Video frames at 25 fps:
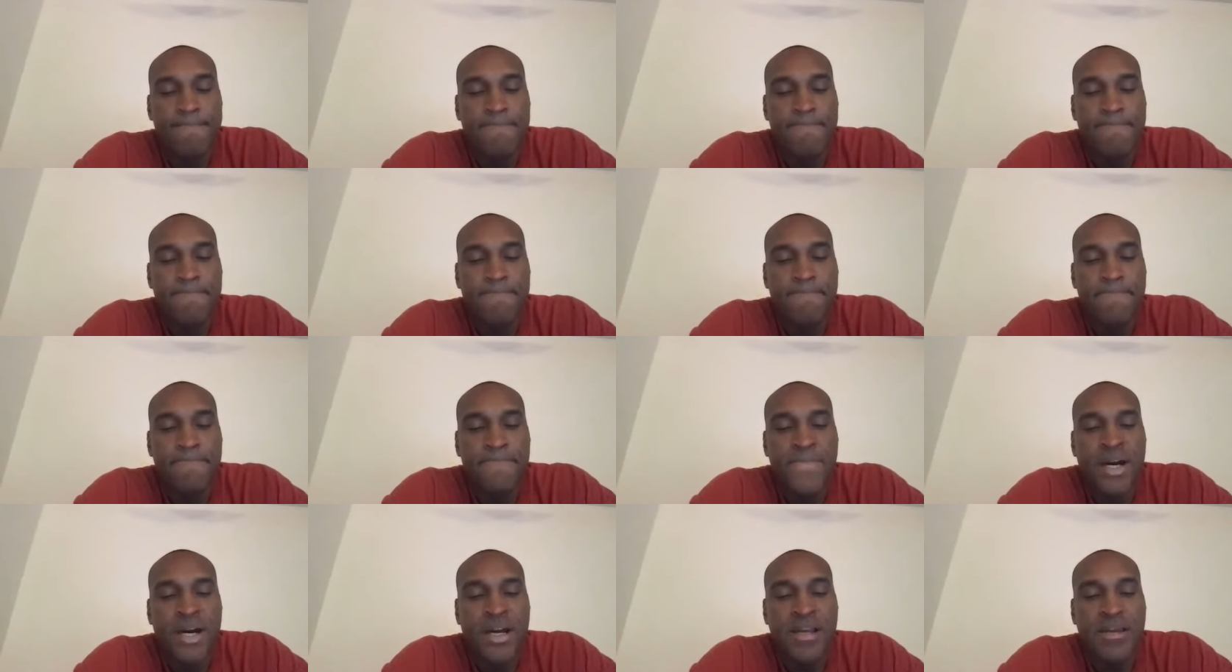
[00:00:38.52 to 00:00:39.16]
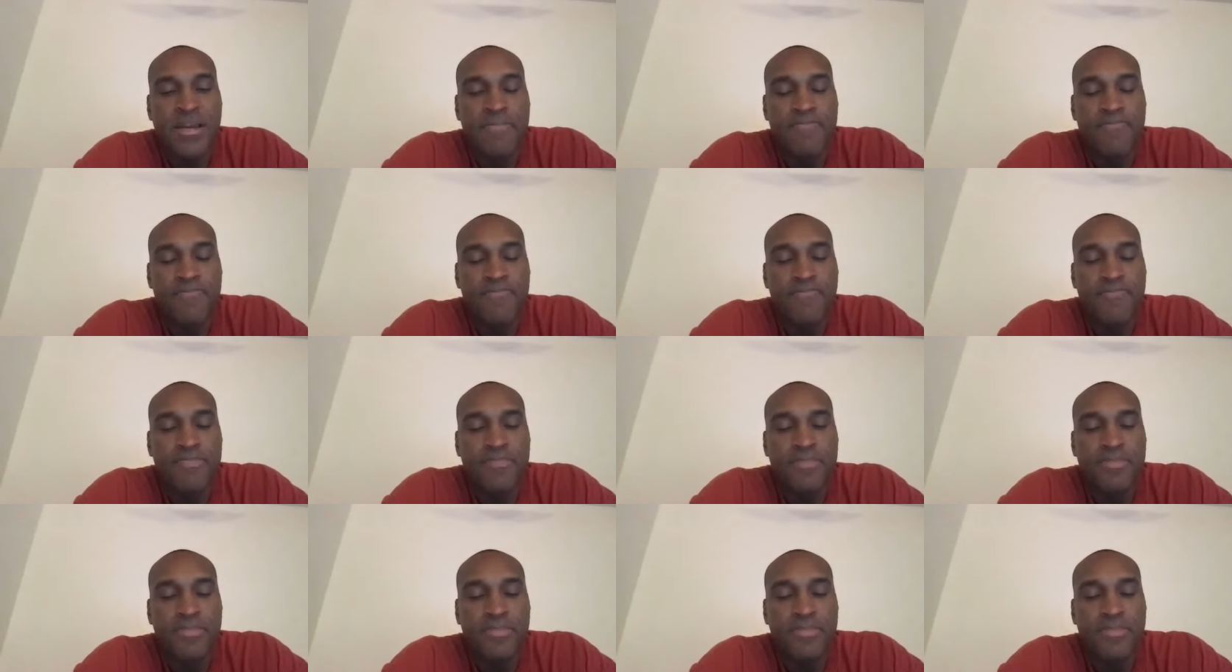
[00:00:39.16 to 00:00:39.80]
But
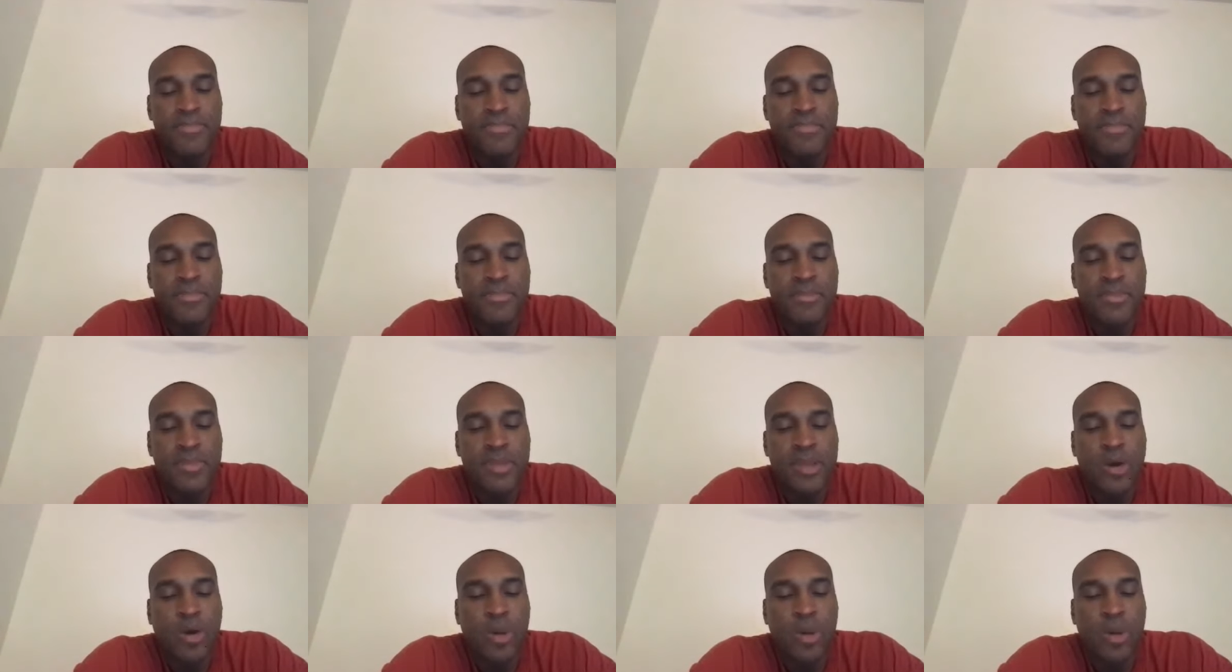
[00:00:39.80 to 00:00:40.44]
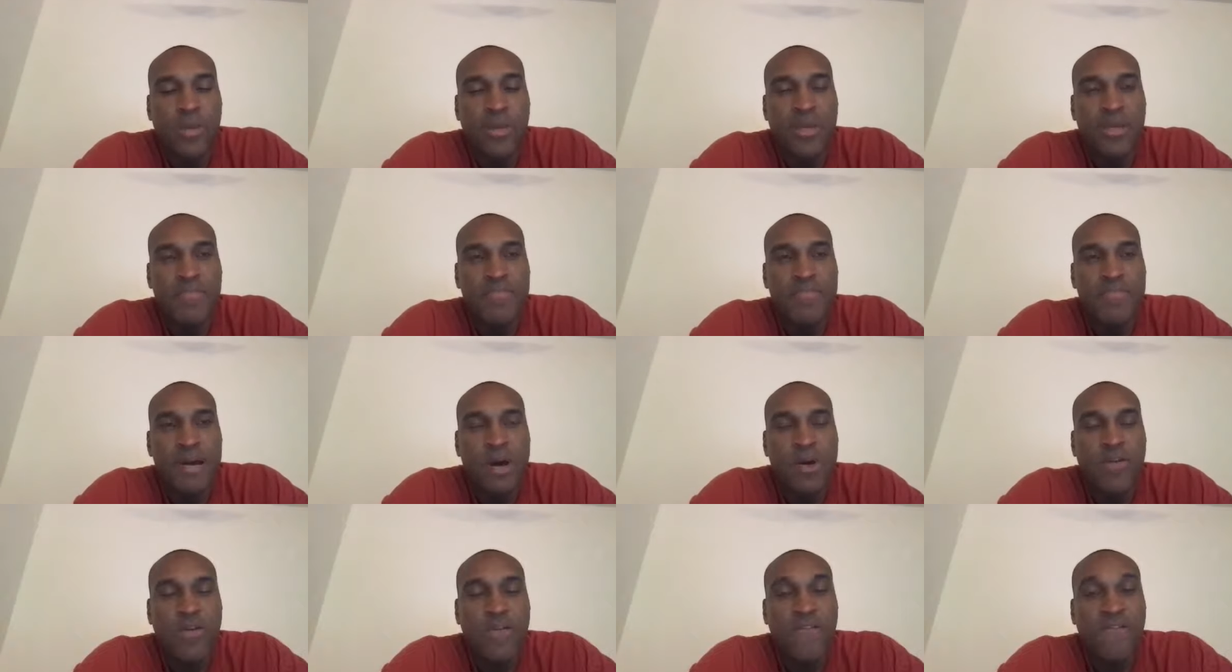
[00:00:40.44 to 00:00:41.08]
only
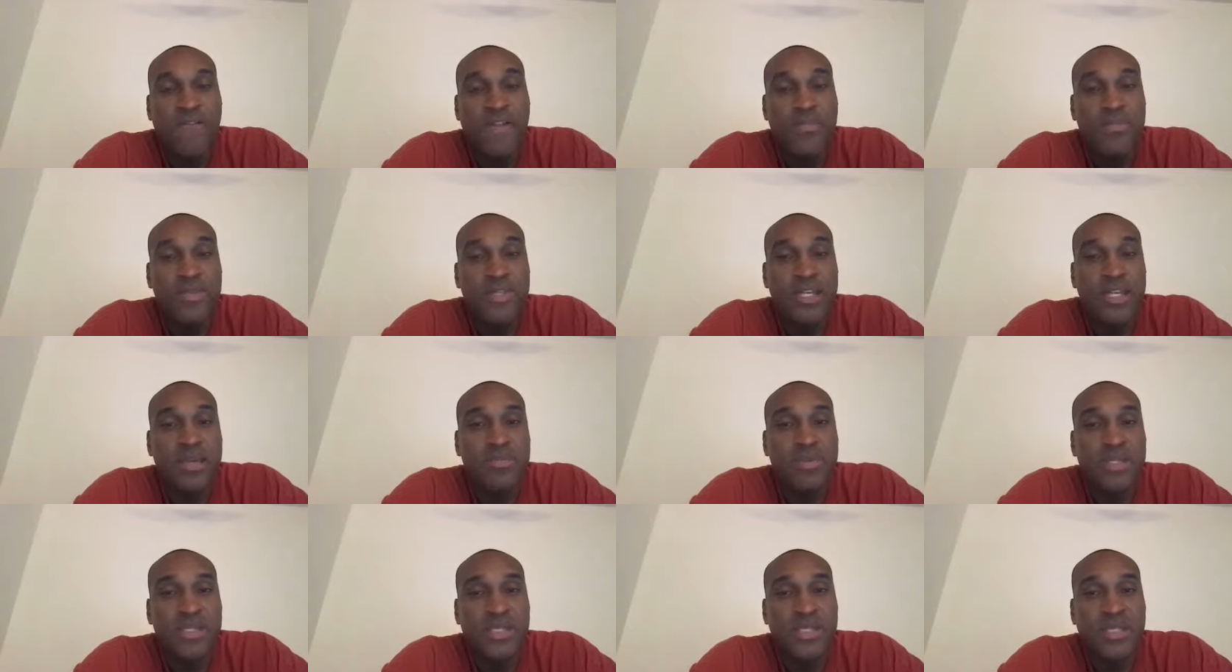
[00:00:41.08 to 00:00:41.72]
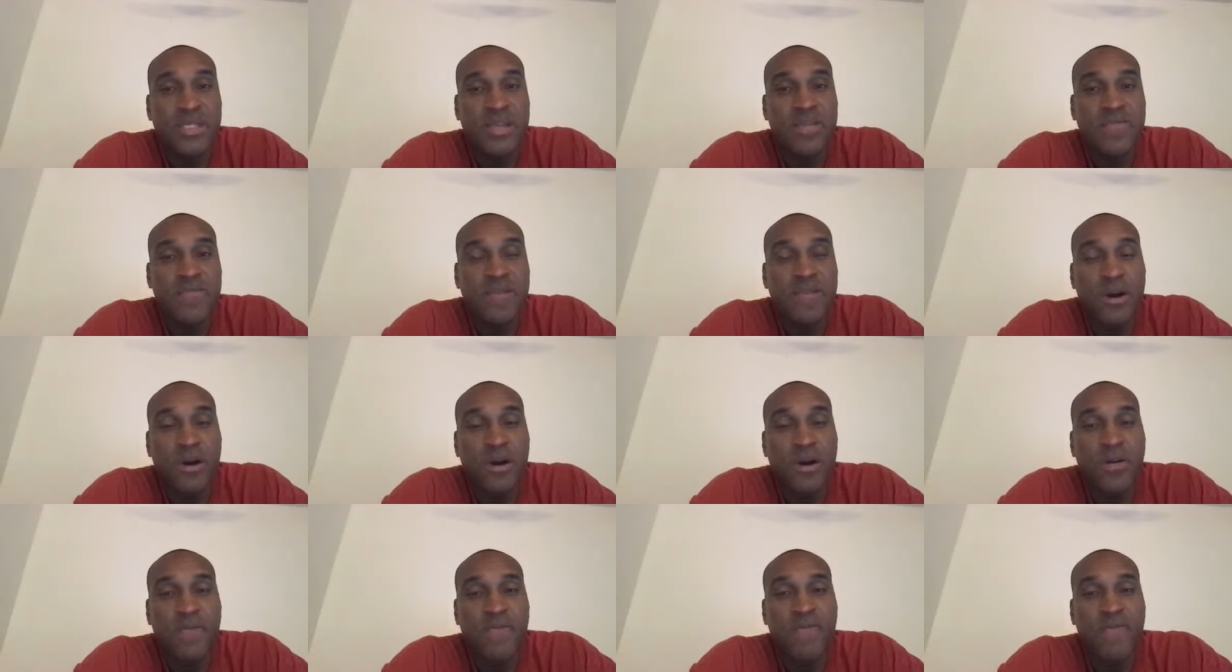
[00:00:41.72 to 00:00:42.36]
about 15% of
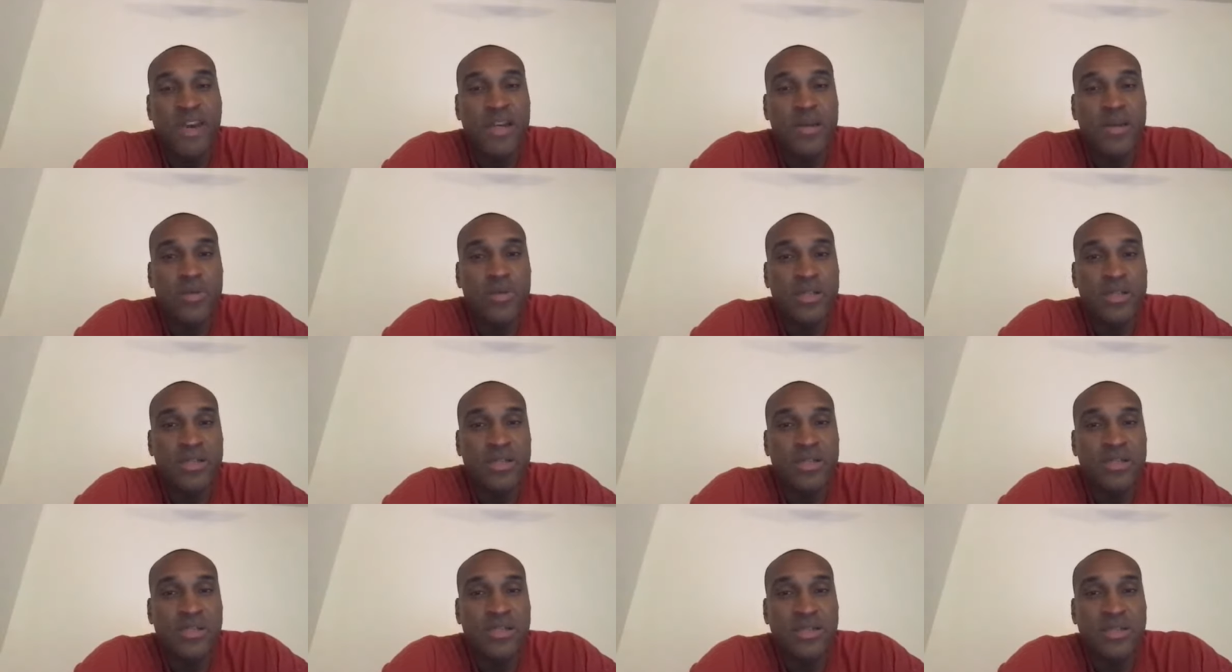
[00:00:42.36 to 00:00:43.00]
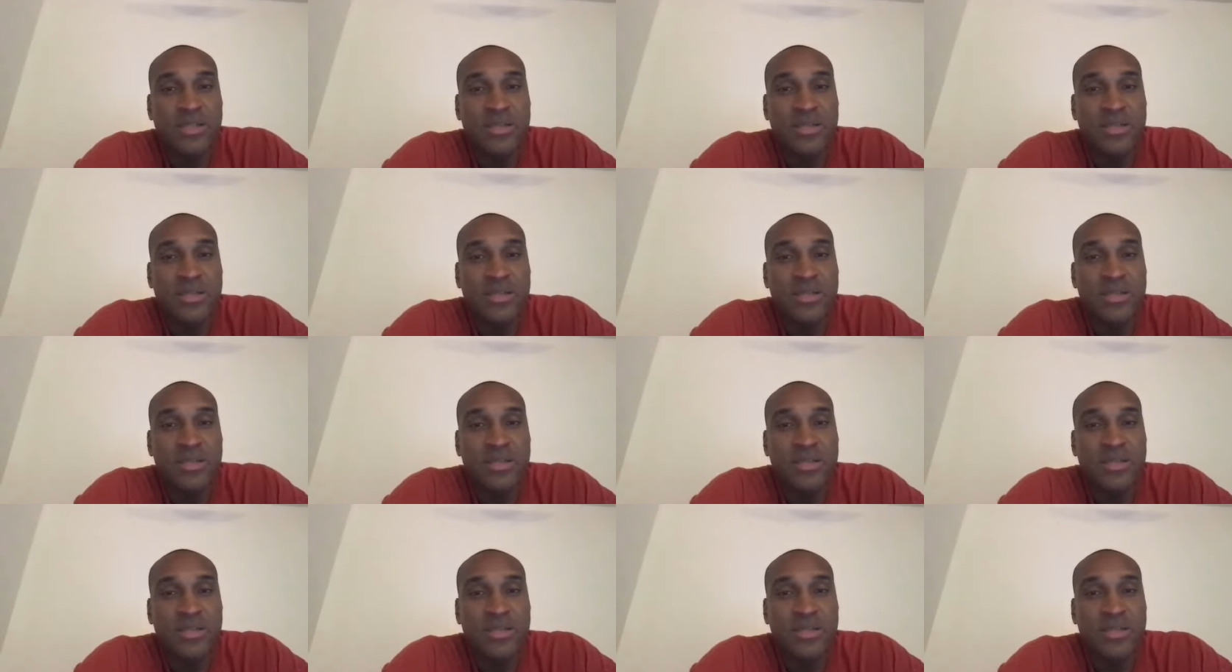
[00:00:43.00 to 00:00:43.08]
all veterans,